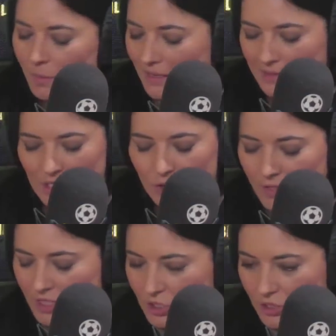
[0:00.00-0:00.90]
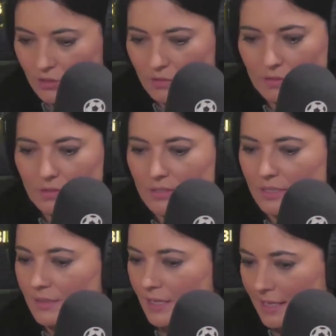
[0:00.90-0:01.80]
about the injury issues
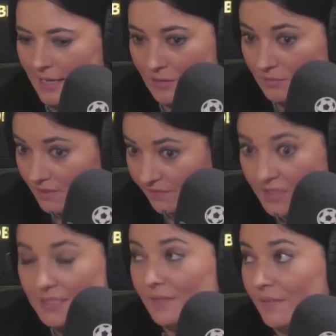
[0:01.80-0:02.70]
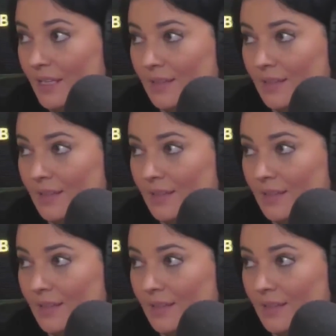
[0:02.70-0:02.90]
and how defensively